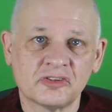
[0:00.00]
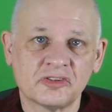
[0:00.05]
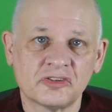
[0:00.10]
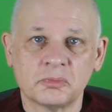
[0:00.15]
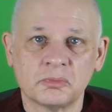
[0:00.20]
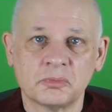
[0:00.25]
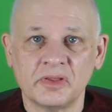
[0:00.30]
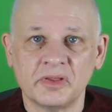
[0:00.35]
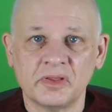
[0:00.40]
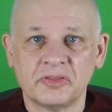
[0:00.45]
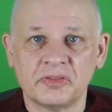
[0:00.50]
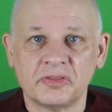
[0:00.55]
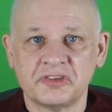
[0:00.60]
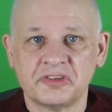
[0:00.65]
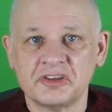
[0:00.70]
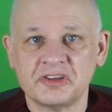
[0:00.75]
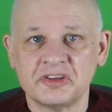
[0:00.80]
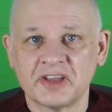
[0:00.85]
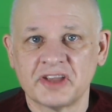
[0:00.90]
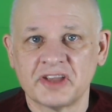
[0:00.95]
with
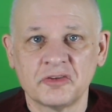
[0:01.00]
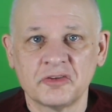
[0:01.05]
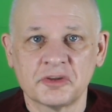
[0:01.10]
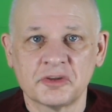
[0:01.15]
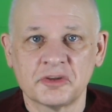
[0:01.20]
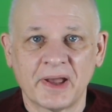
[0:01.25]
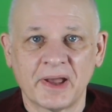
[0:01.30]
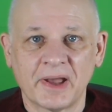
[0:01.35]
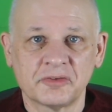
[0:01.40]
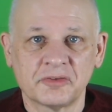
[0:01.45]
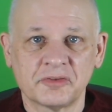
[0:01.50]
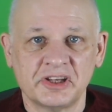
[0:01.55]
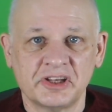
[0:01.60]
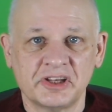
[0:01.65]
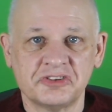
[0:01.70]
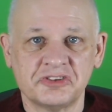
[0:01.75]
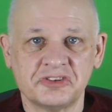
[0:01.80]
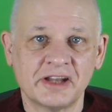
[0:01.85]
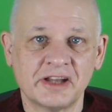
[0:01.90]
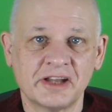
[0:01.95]
details about each
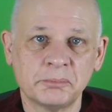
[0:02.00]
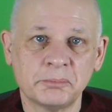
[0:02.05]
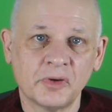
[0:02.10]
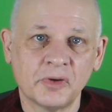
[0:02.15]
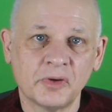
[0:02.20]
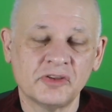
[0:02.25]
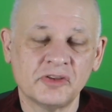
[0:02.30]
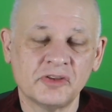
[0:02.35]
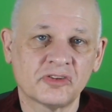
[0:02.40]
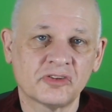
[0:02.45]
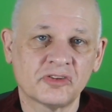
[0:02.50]
endpoint.